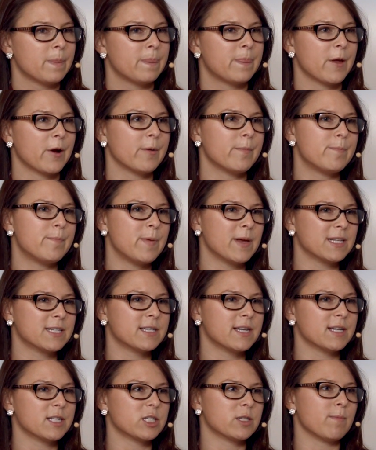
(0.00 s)
Their
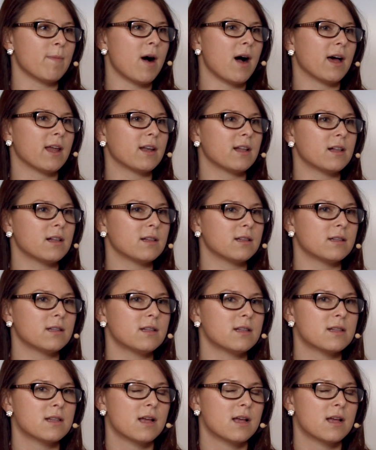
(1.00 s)
business model,